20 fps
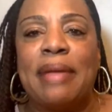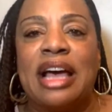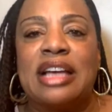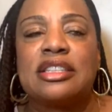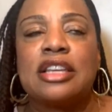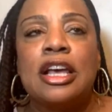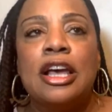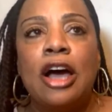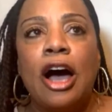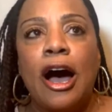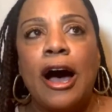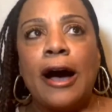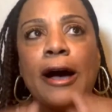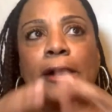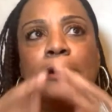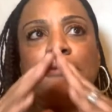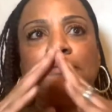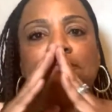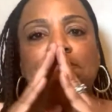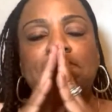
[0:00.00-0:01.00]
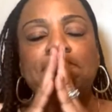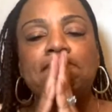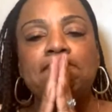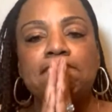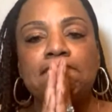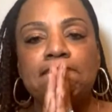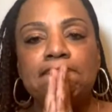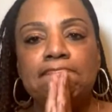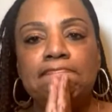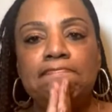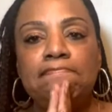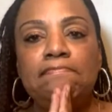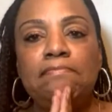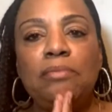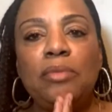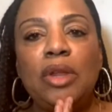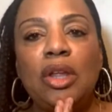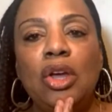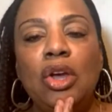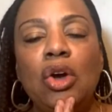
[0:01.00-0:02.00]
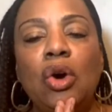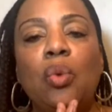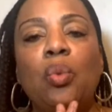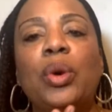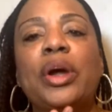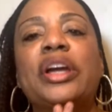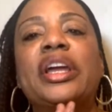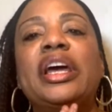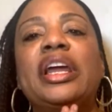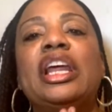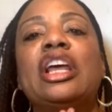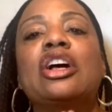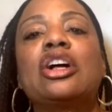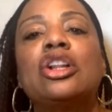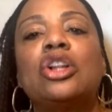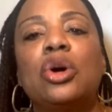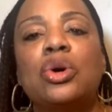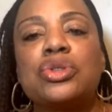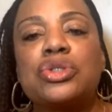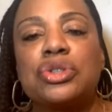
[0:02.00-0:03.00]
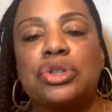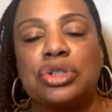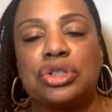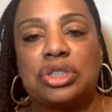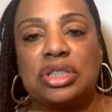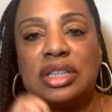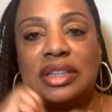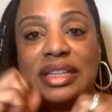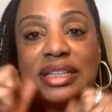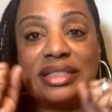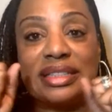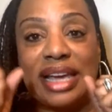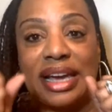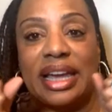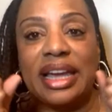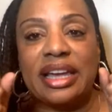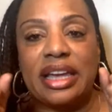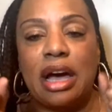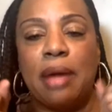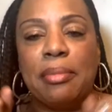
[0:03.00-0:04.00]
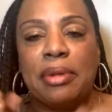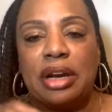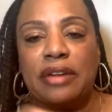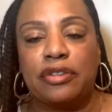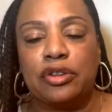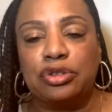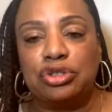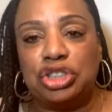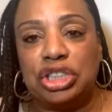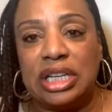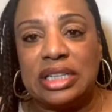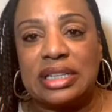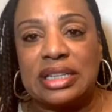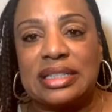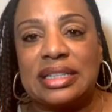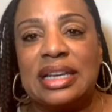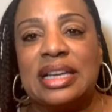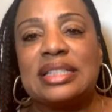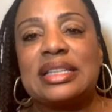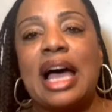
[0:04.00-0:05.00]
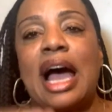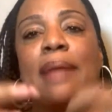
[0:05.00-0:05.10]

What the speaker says: as we're getting closer to the second coming of who Jesus is,